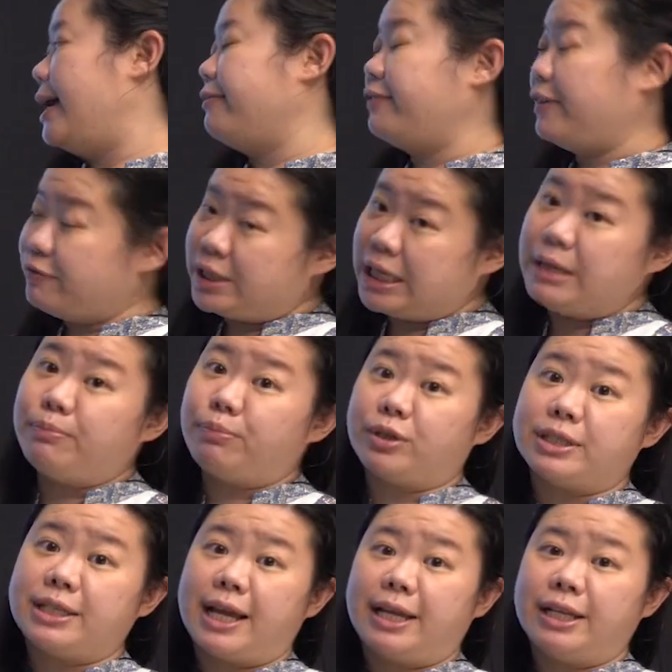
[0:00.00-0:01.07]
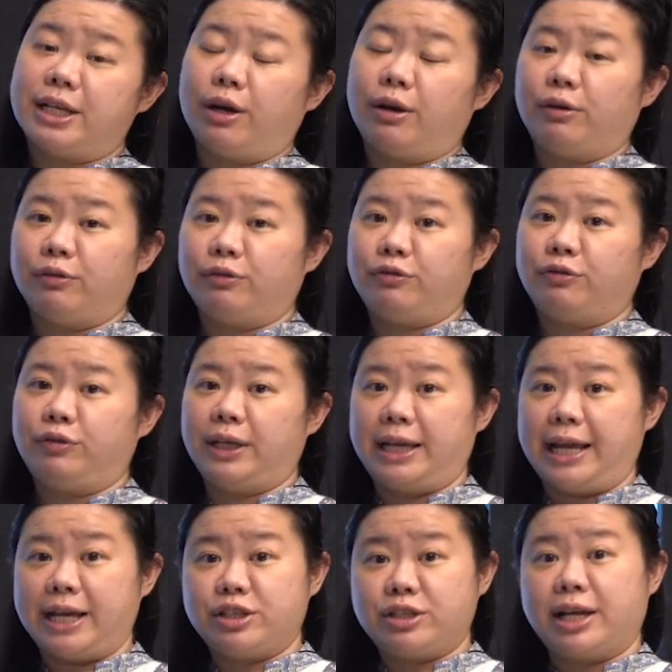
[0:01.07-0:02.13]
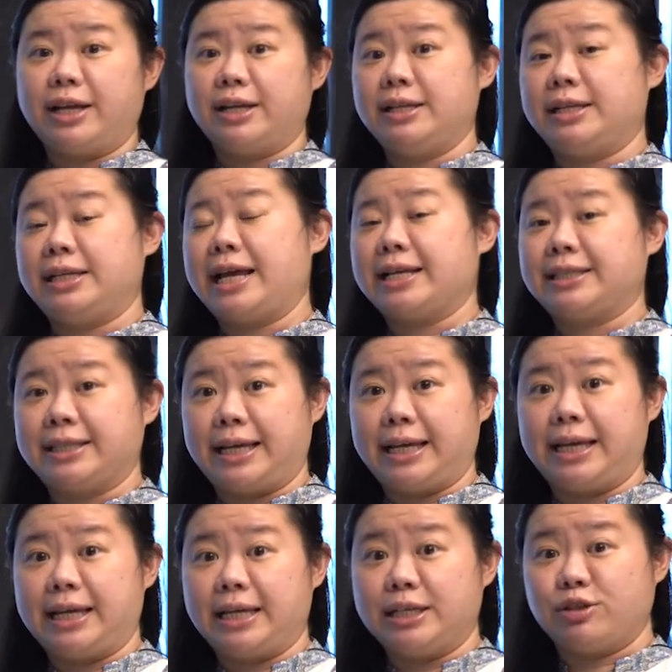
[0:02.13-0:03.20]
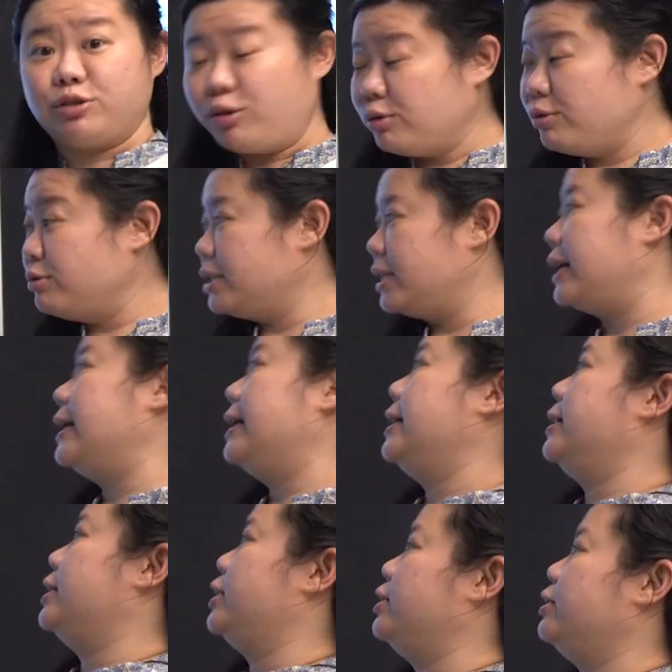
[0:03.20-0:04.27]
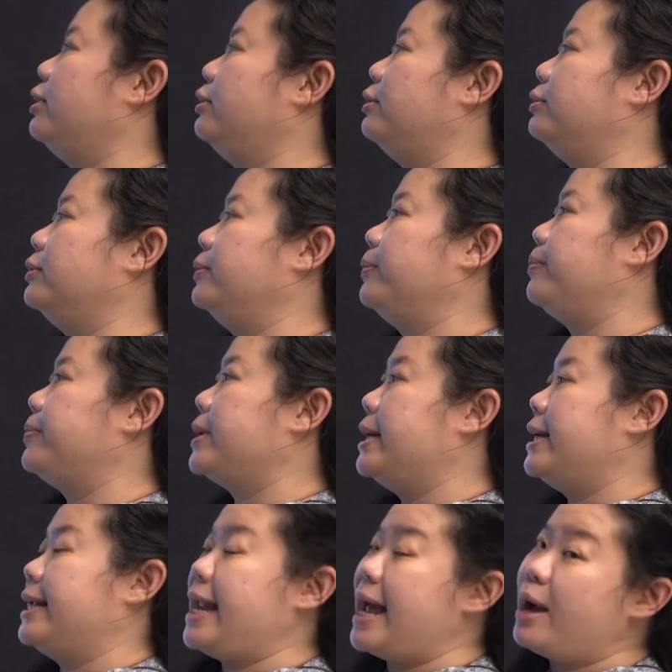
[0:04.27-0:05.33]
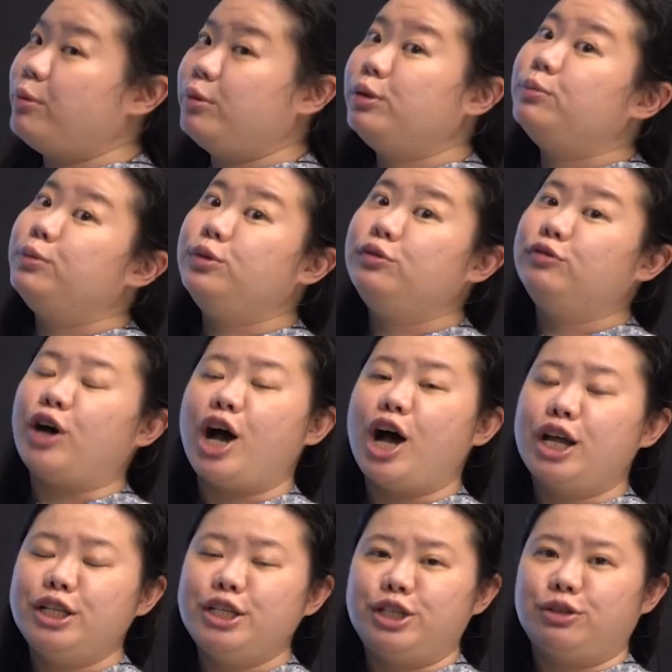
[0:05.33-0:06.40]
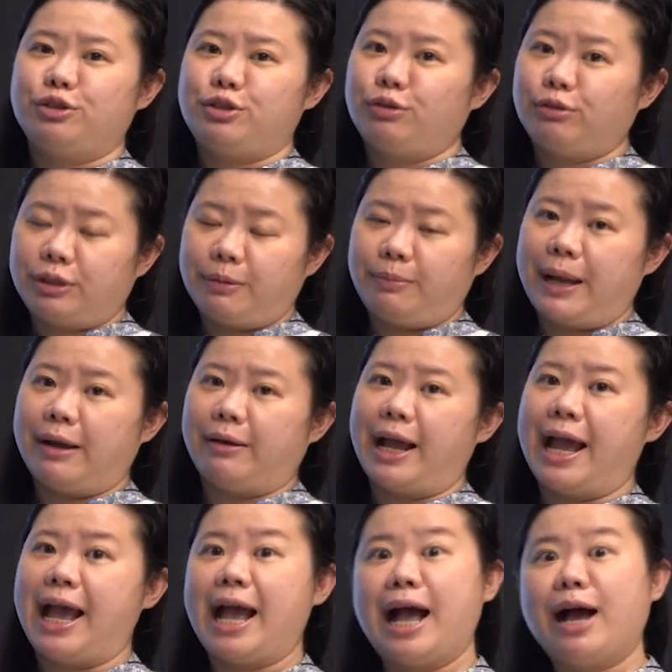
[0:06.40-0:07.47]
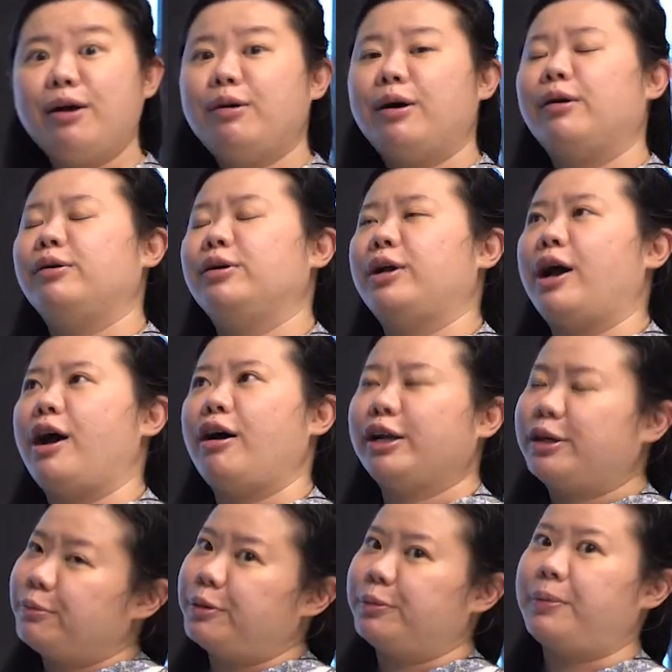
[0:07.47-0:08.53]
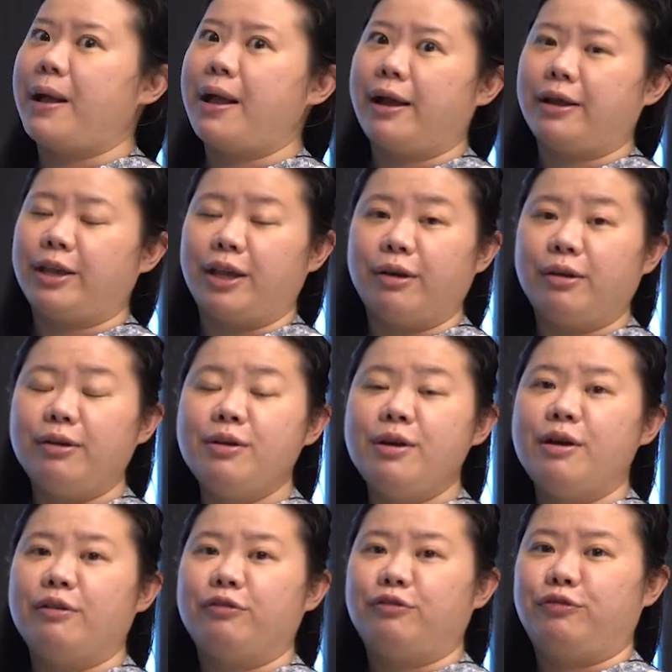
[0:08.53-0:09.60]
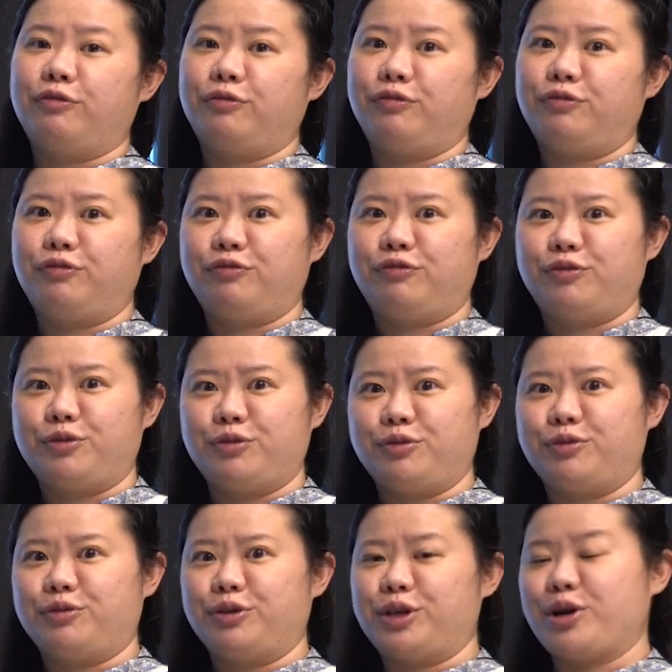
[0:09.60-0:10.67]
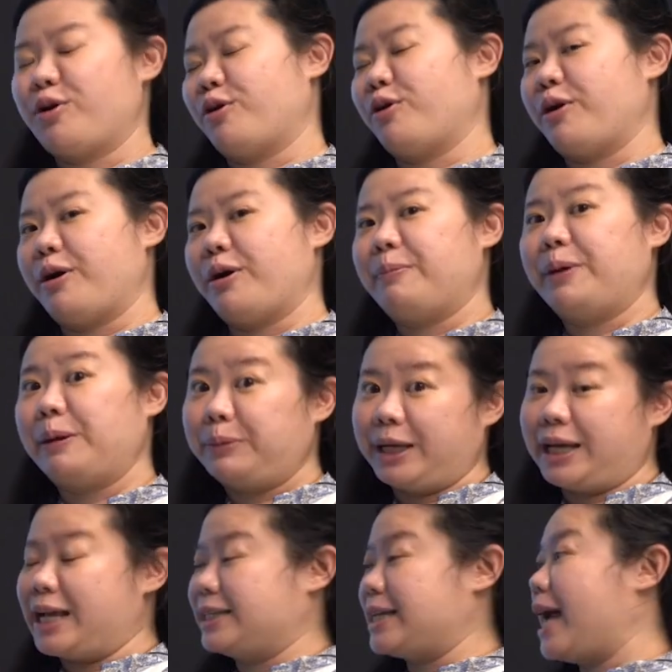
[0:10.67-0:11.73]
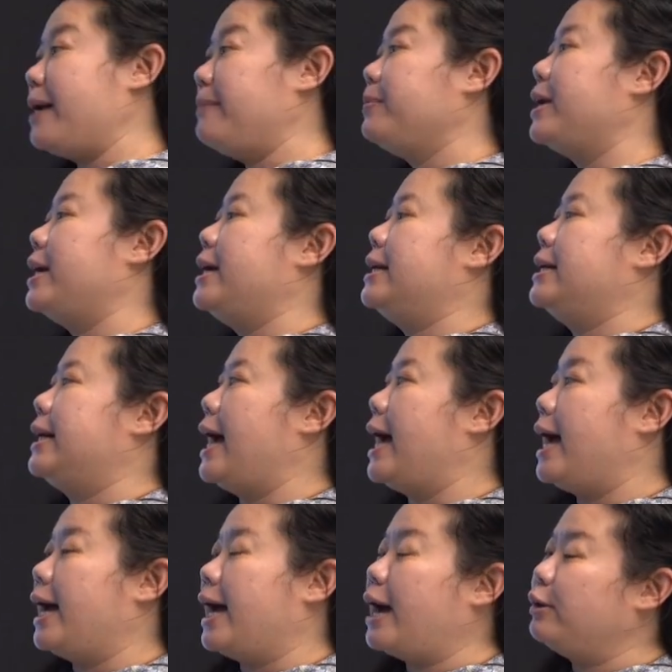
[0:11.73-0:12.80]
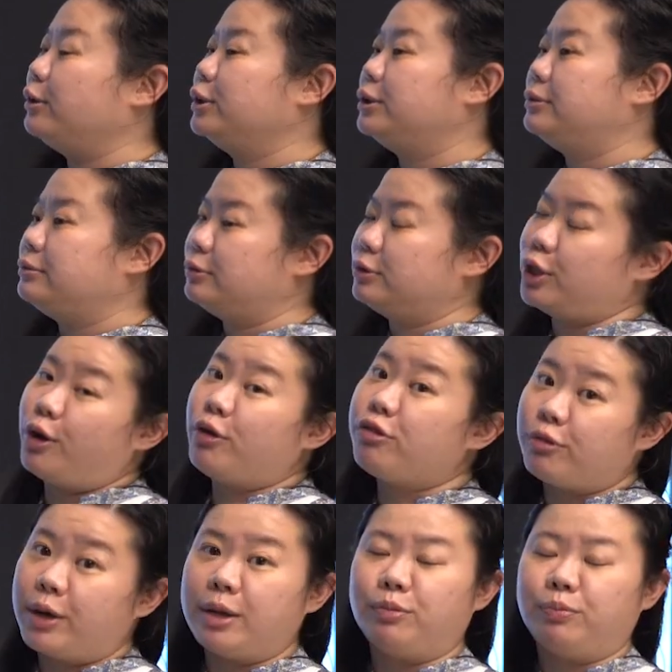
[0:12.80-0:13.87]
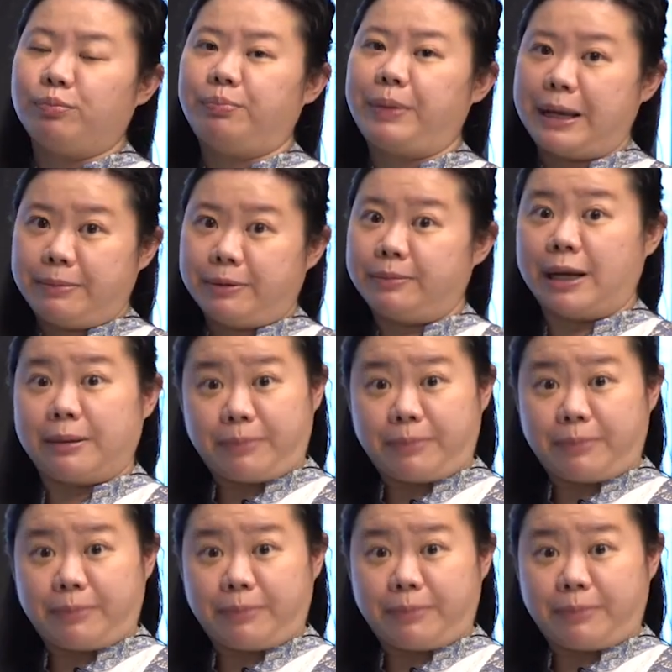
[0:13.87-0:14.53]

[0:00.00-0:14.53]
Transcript: 15% of the DSE scores. So now we'll move on to talk about how I could prepare you for your public exam. I'll go through it paper by